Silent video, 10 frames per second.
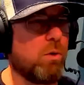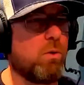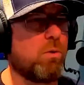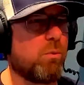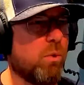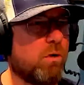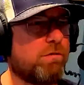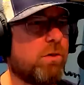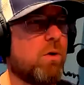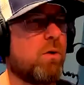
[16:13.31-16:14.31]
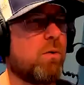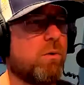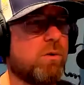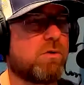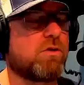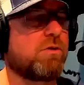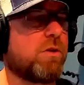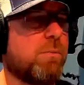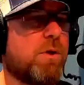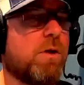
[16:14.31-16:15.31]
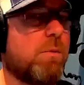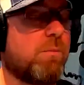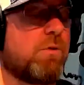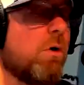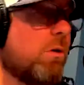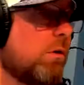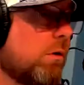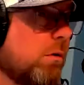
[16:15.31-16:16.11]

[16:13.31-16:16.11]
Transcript: and workflow, and it just can become daunting.